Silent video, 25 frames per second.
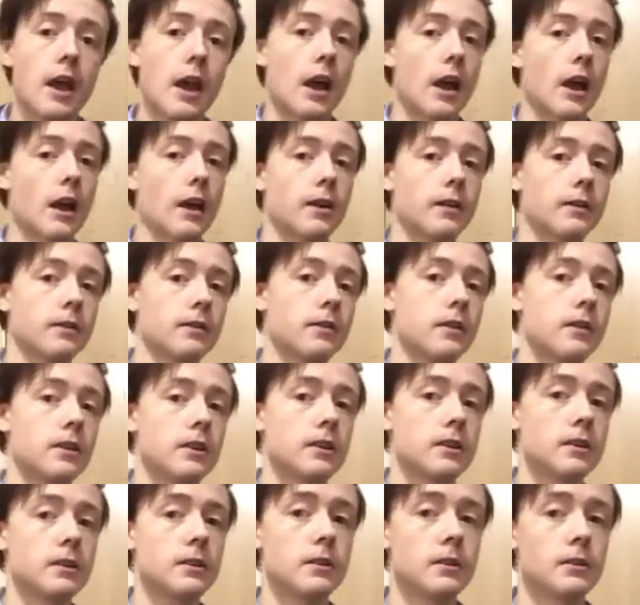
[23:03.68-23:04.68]
and
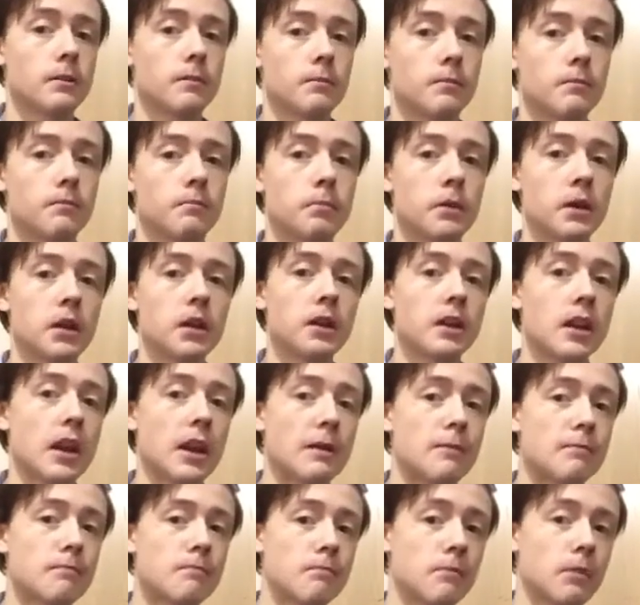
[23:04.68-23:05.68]
the
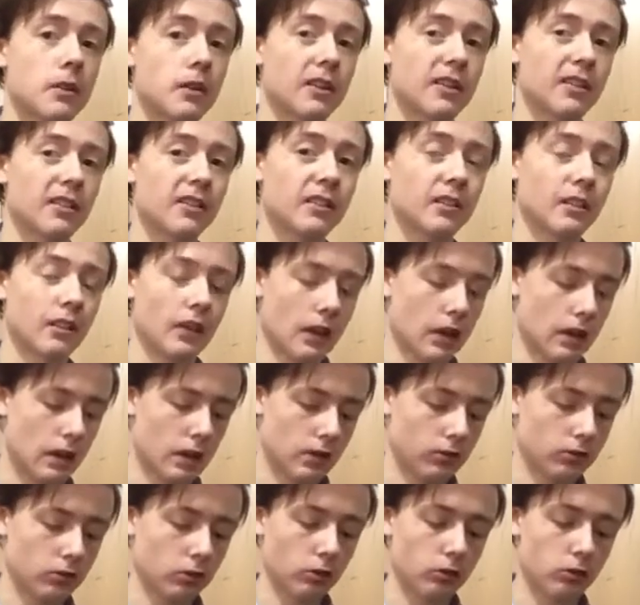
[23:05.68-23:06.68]
B&M
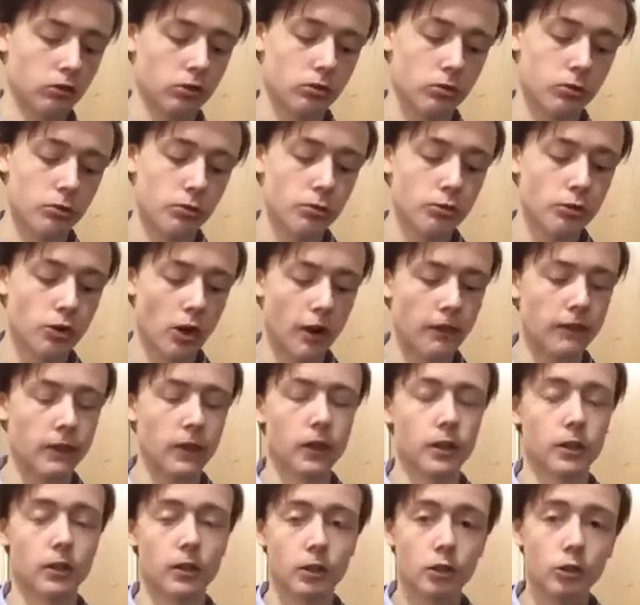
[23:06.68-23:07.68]
sonic
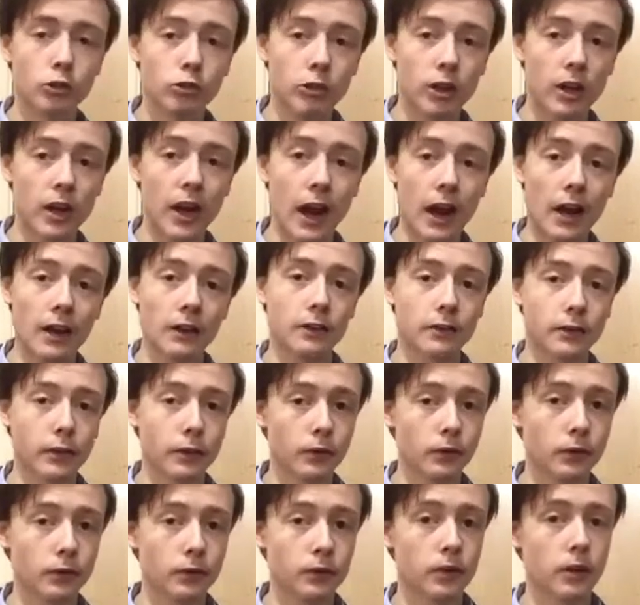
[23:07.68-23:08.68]
screwdriver
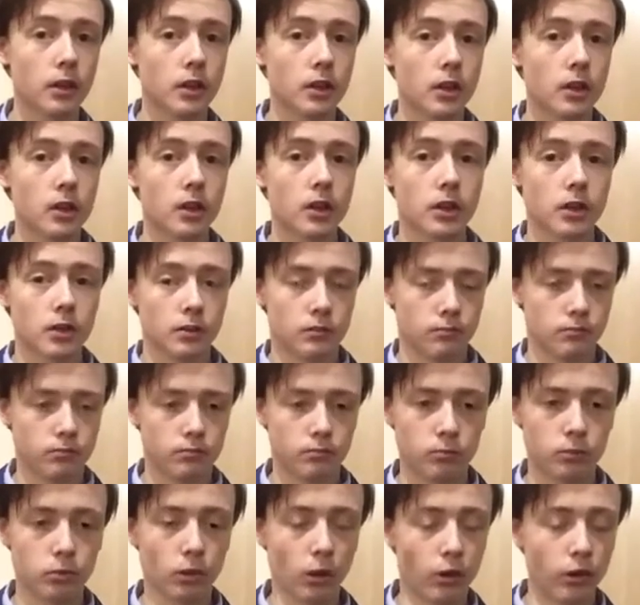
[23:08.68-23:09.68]
grey-handled
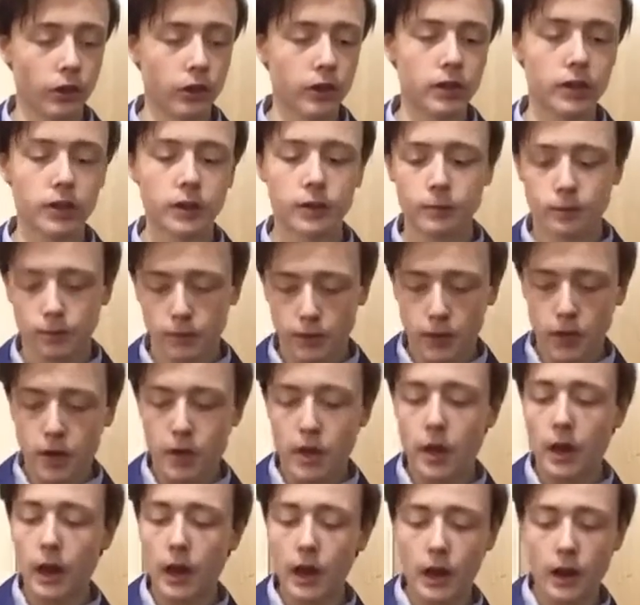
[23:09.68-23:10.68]
sonic,
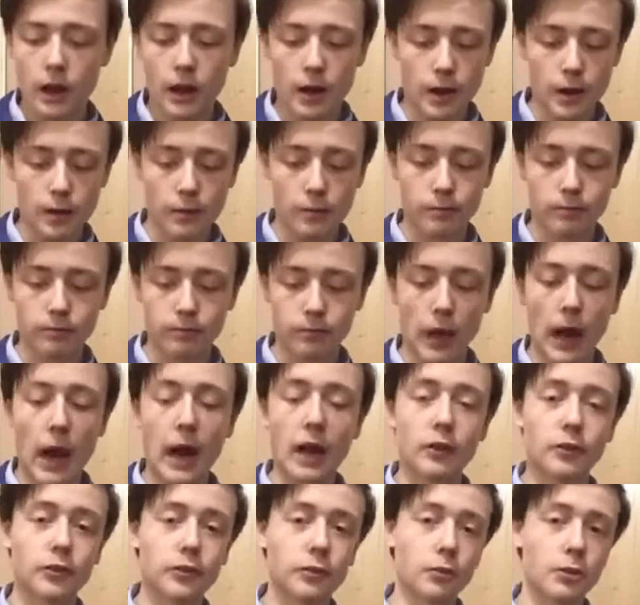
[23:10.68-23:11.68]
and
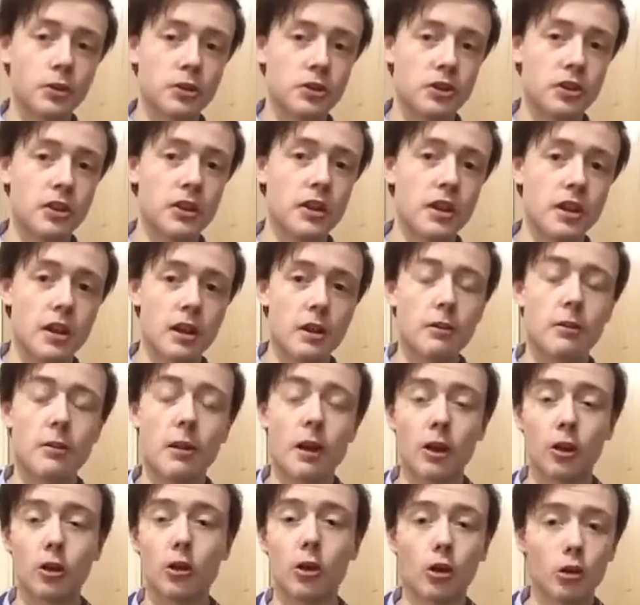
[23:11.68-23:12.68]
switched the
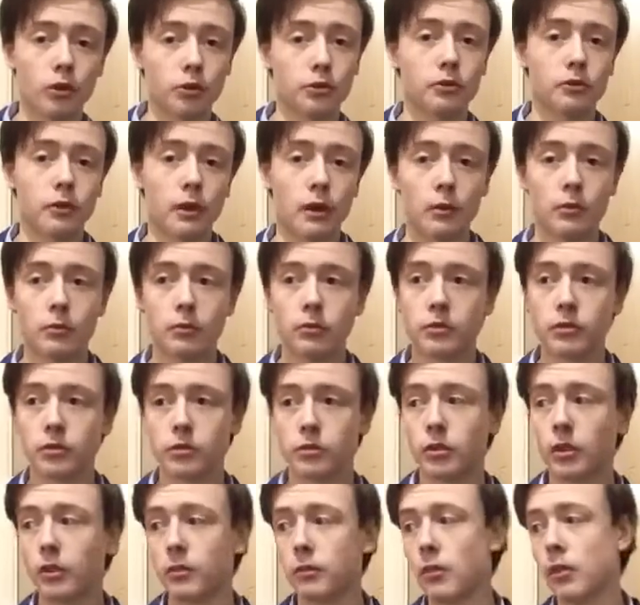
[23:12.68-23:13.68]
cores around.
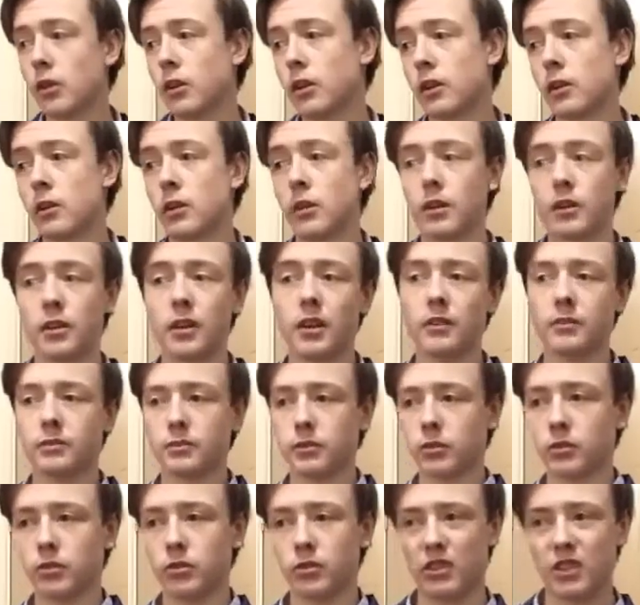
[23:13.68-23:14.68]
So I've got like a 9th
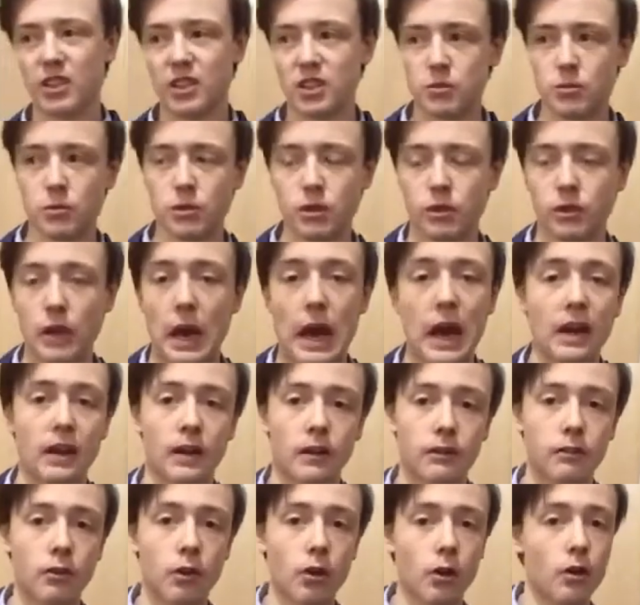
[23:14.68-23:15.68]
Doctor-ish one, and
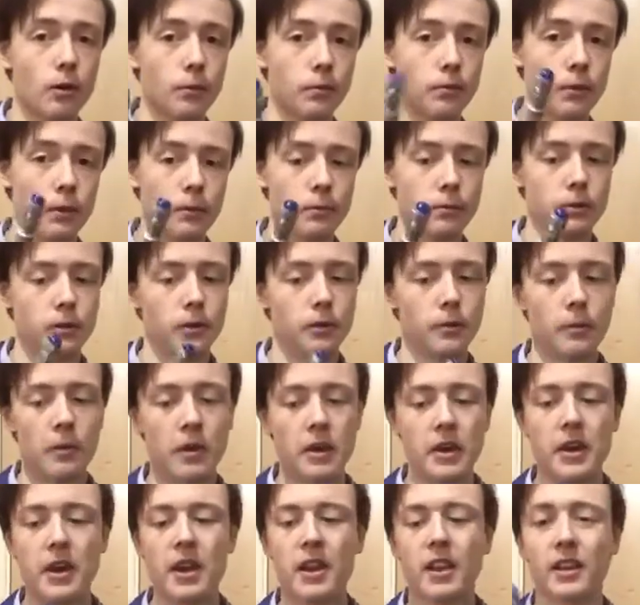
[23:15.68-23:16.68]
I've got a proper,
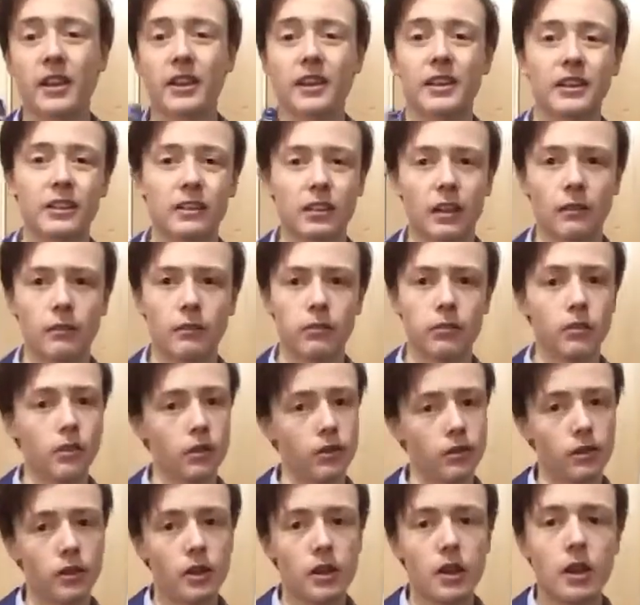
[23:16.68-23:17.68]
like a 10th
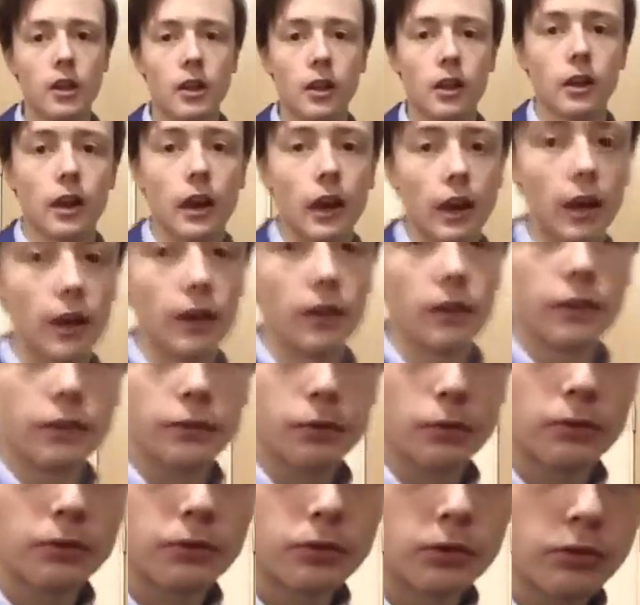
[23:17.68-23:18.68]
one. And
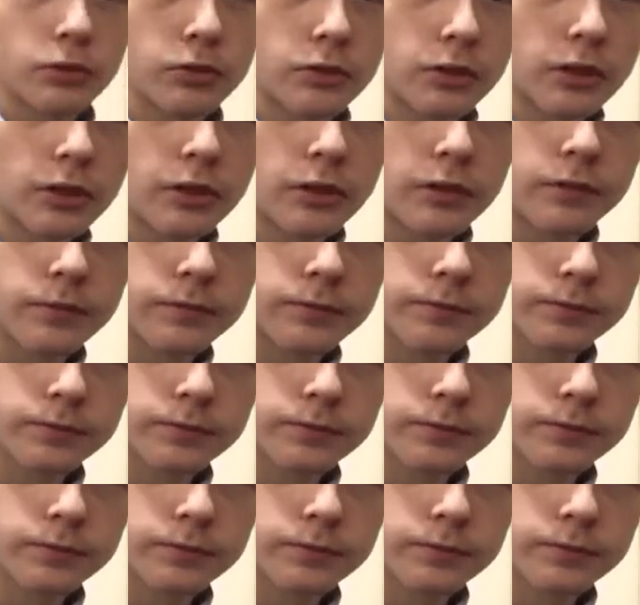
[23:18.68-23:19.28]
this one's using